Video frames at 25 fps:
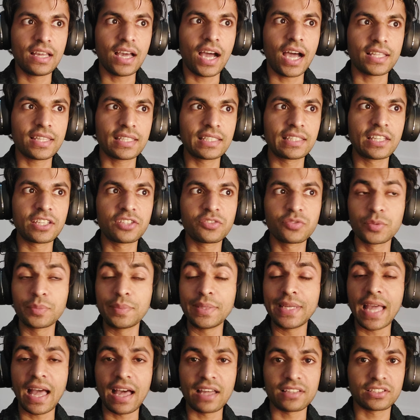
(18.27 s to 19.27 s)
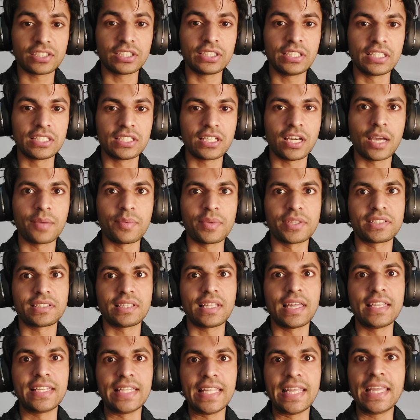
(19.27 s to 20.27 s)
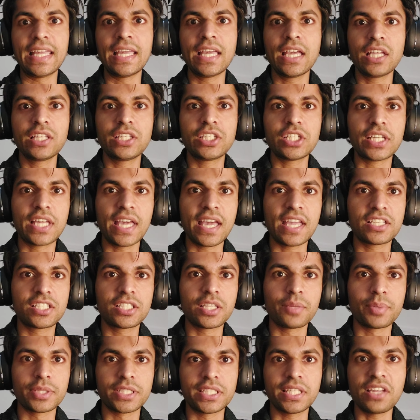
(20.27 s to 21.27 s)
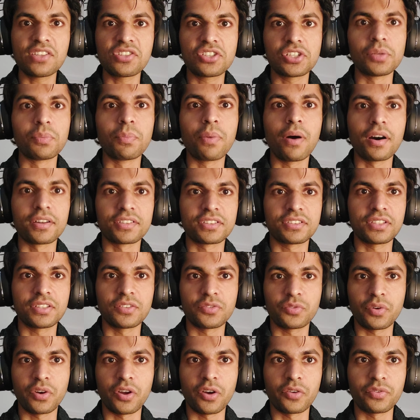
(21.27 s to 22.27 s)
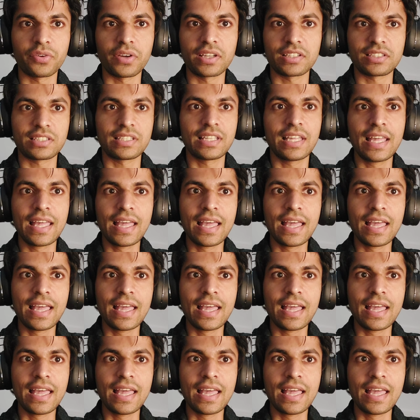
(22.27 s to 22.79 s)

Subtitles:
I think this would be as good a time as any to gauge the potential paths in front of us